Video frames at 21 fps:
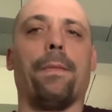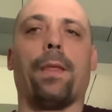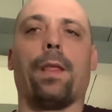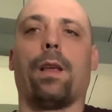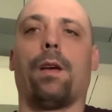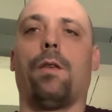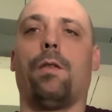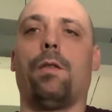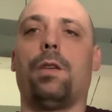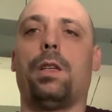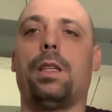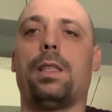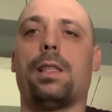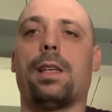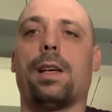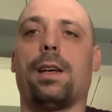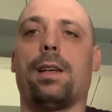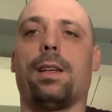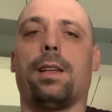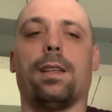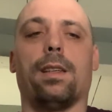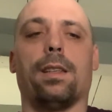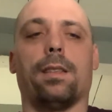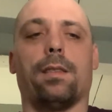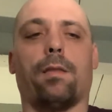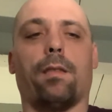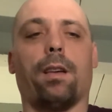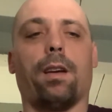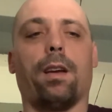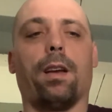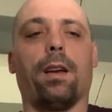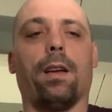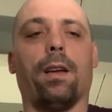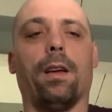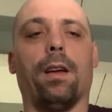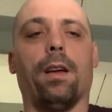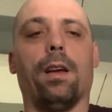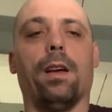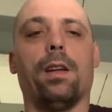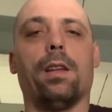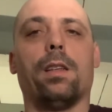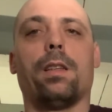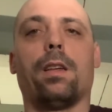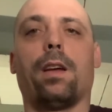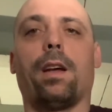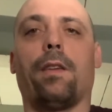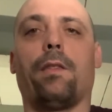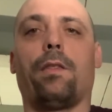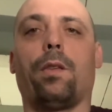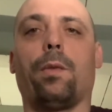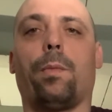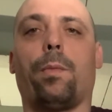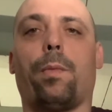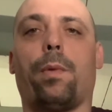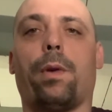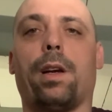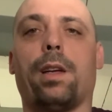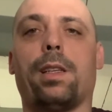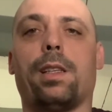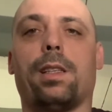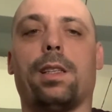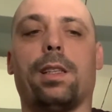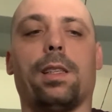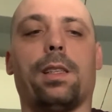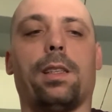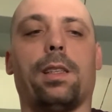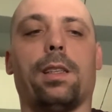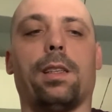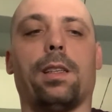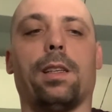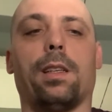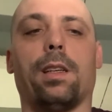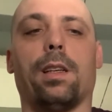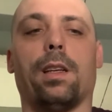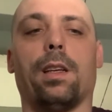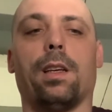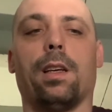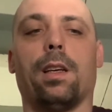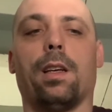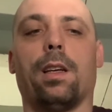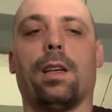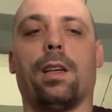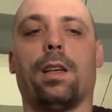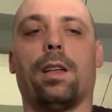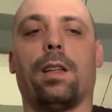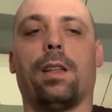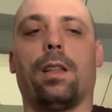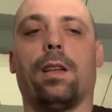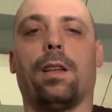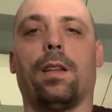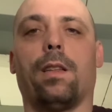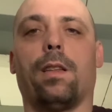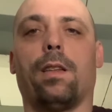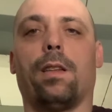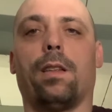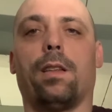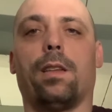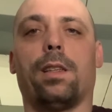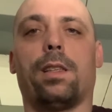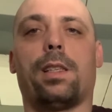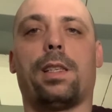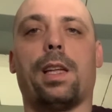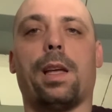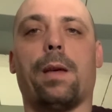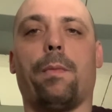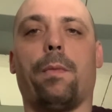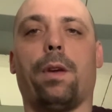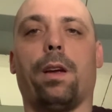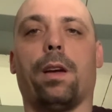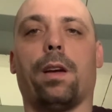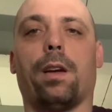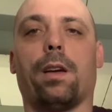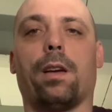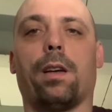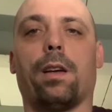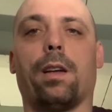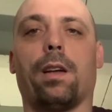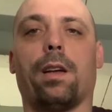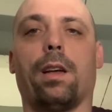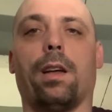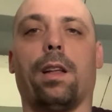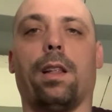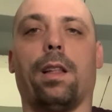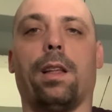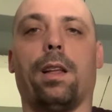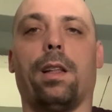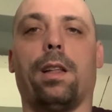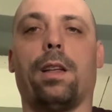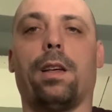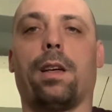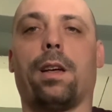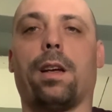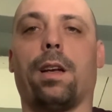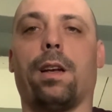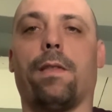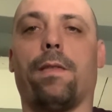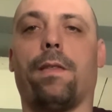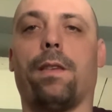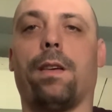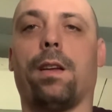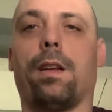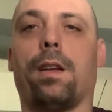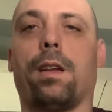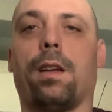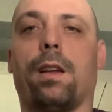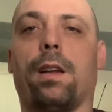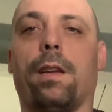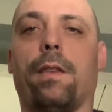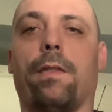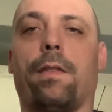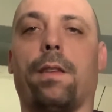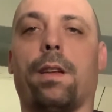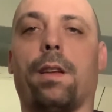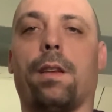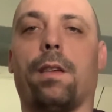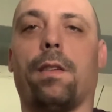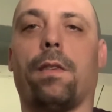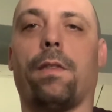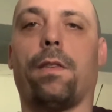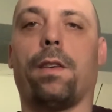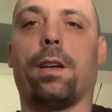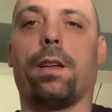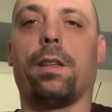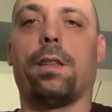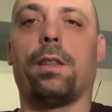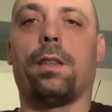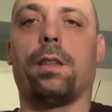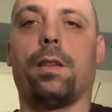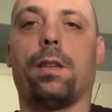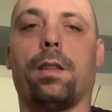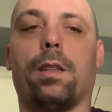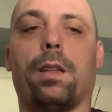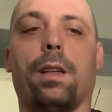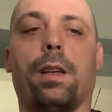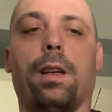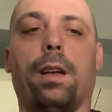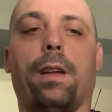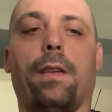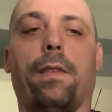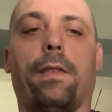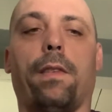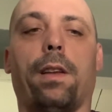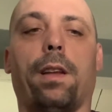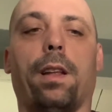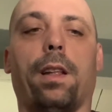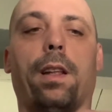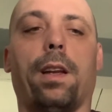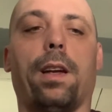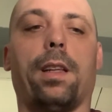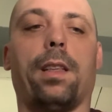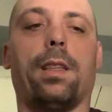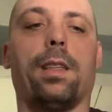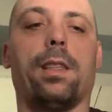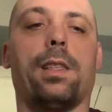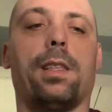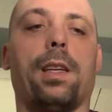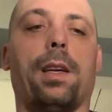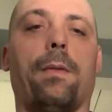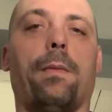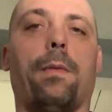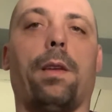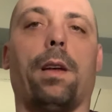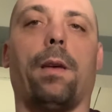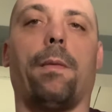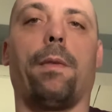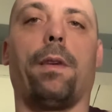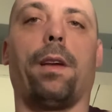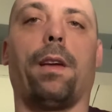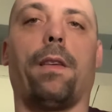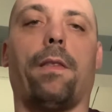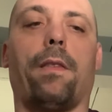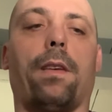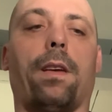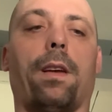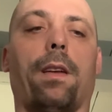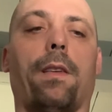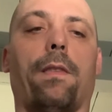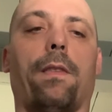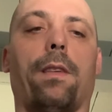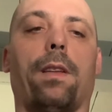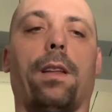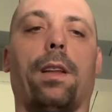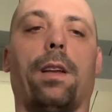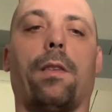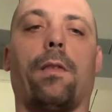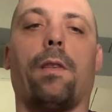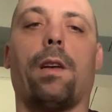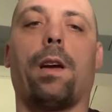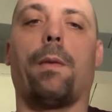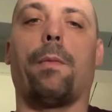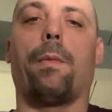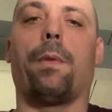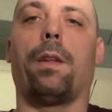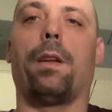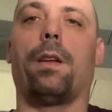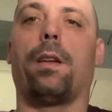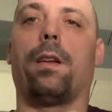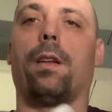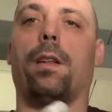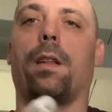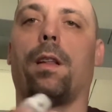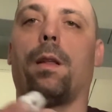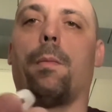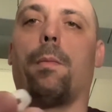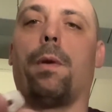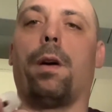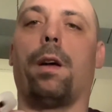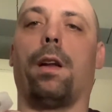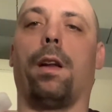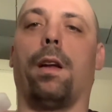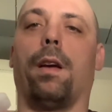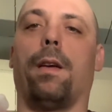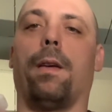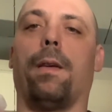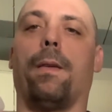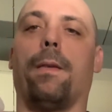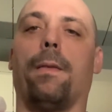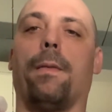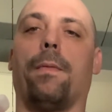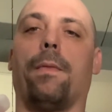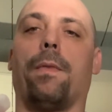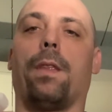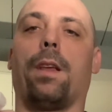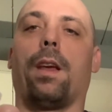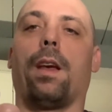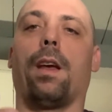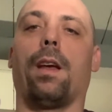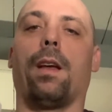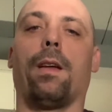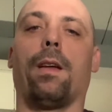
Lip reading: who designed this, right? So you have to press this, the stem here, and then they kind of lift. I don't know if I can show you. They lift. And then at the same time, you have to kind of then grab the bud, yeah?